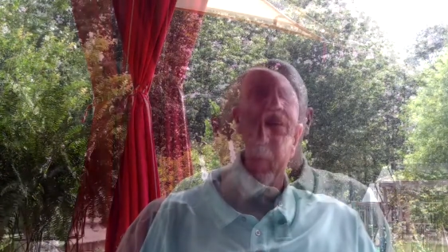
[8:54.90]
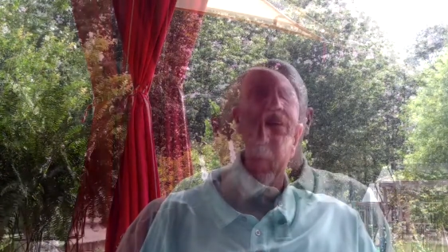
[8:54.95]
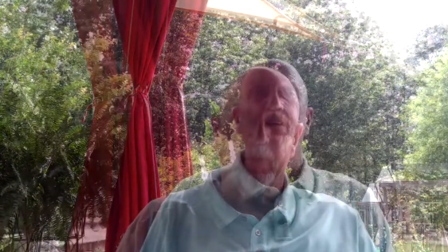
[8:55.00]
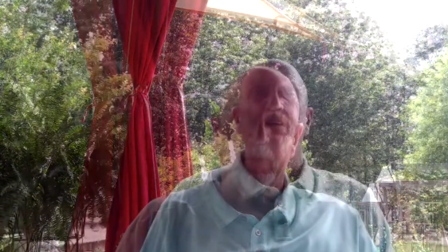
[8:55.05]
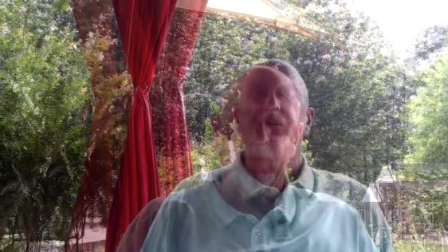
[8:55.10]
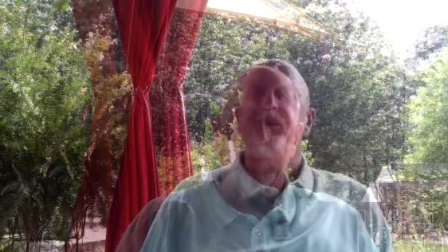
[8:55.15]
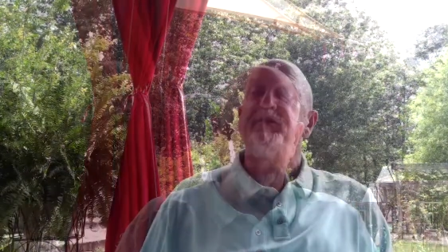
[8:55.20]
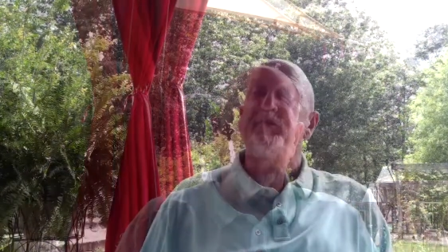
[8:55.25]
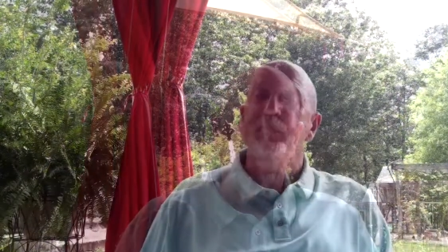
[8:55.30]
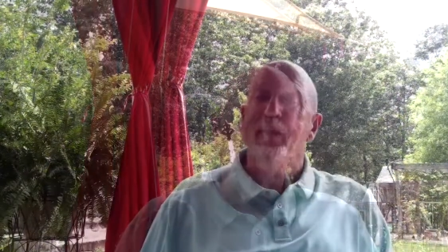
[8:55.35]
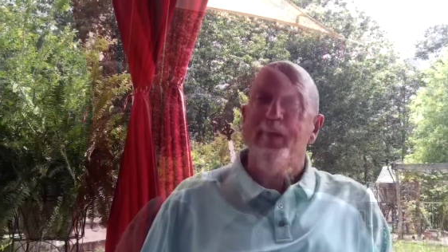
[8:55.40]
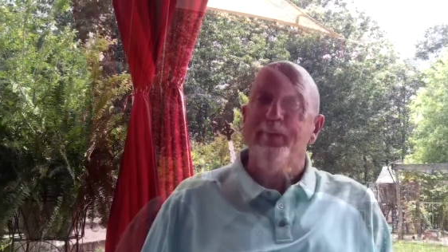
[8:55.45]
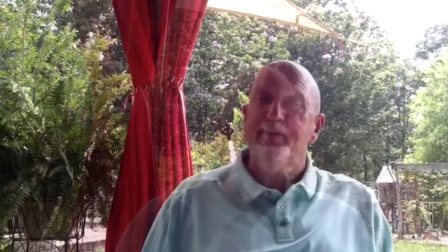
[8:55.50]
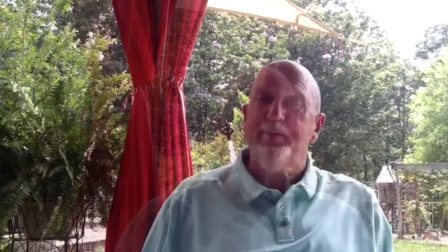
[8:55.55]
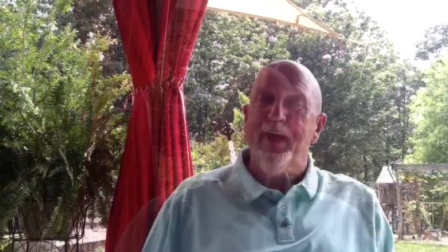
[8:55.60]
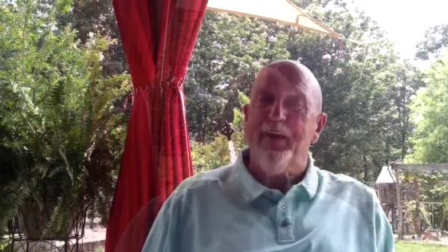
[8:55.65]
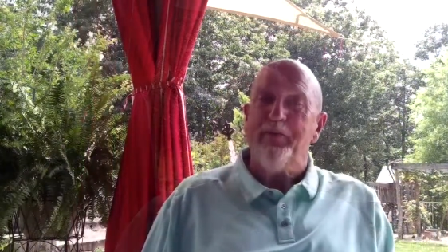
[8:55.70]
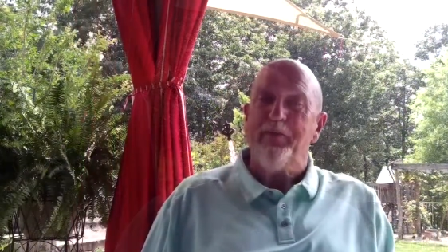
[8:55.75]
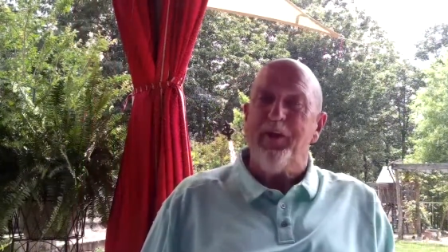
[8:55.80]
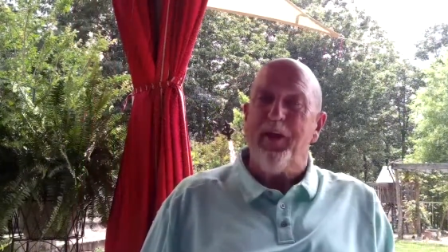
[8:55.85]
This may
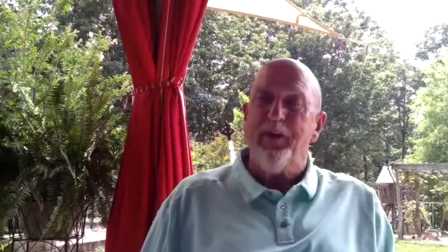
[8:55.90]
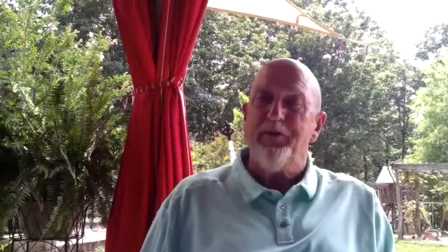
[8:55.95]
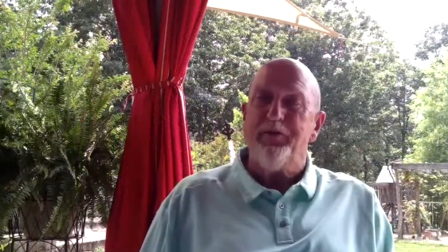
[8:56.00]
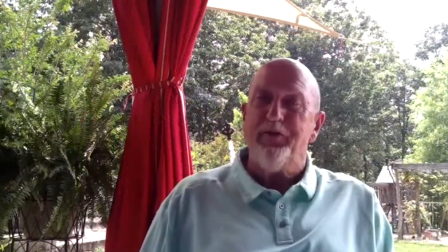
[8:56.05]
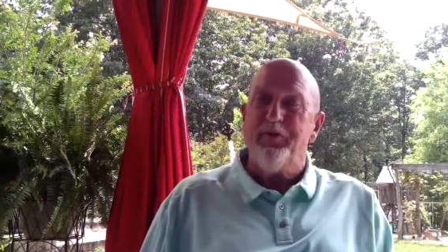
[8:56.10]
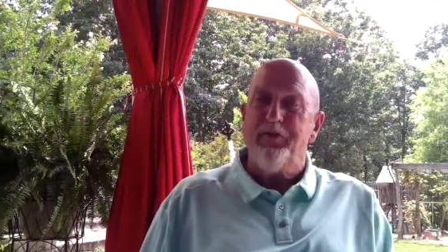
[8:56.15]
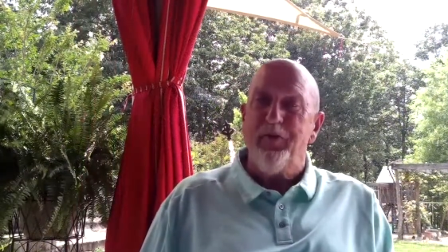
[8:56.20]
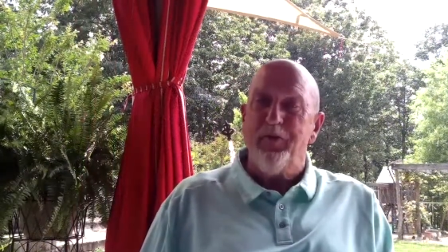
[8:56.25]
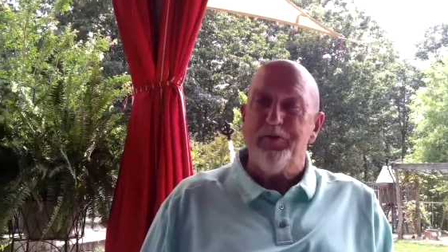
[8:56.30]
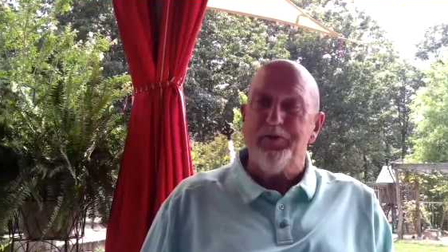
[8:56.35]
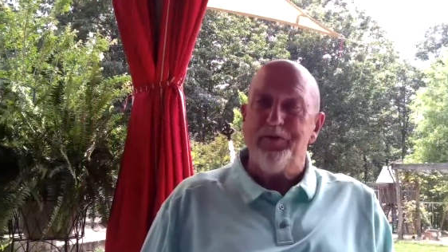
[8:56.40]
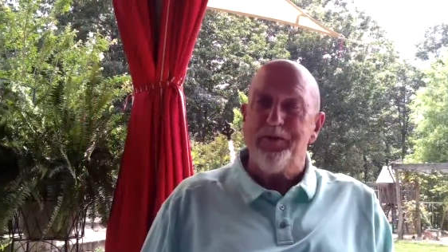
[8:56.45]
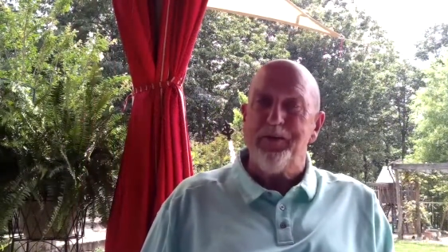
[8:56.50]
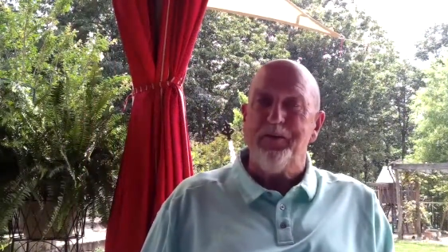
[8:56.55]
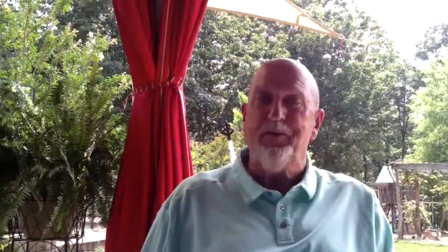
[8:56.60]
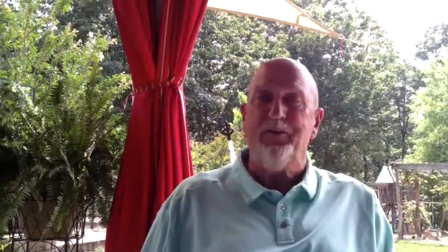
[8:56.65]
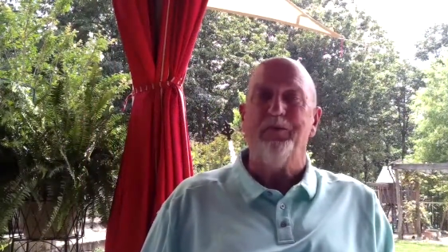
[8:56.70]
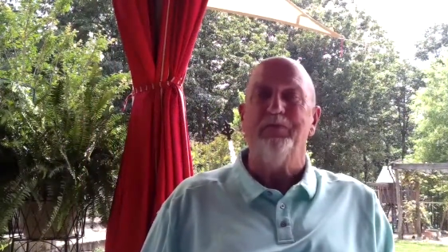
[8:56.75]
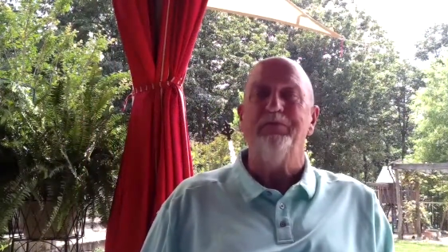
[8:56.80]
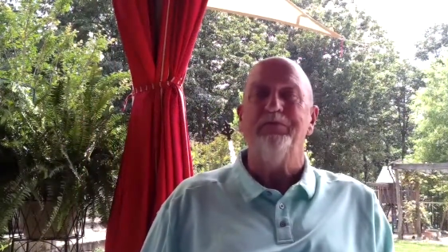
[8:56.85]
sound
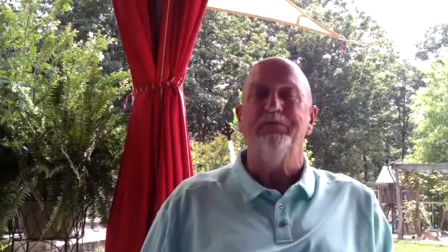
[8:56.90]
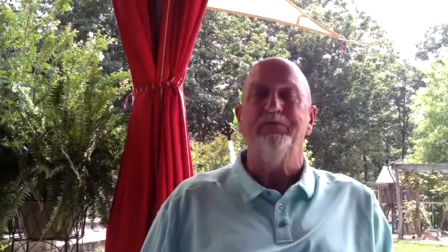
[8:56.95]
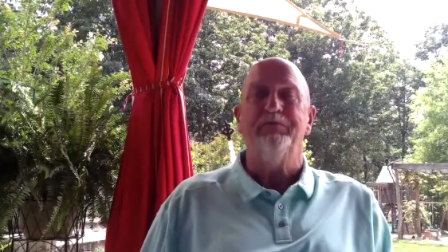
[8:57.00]
controversial,